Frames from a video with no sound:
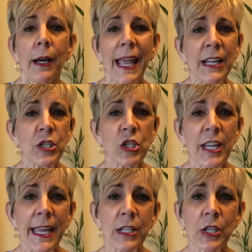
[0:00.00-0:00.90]

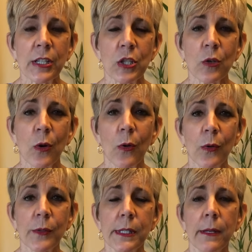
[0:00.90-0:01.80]
HGH
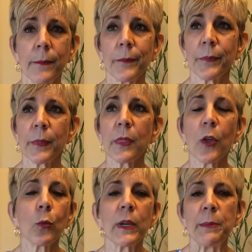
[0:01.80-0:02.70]
controls
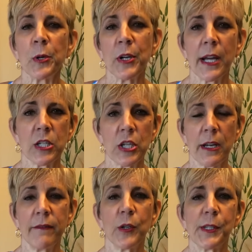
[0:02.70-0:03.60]
the reproduction
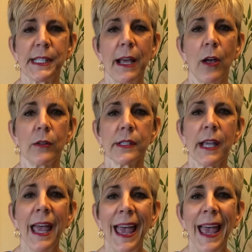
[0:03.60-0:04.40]
of your cells,